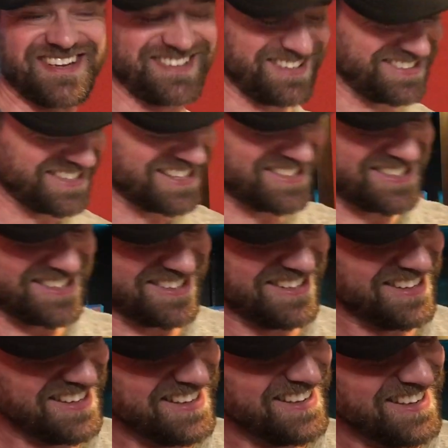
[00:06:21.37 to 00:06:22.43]
because that's a,
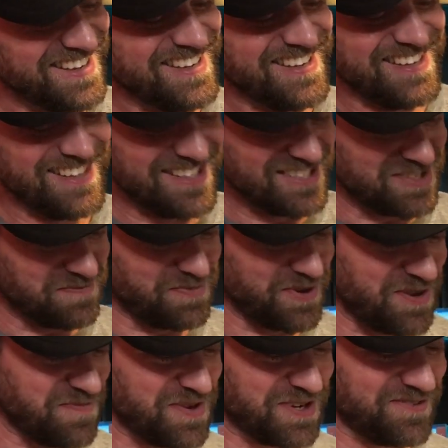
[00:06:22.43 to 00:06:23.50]
it's a
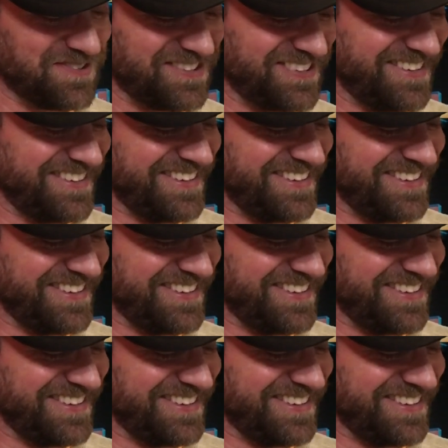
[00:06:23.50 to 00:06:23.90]
pretty big one.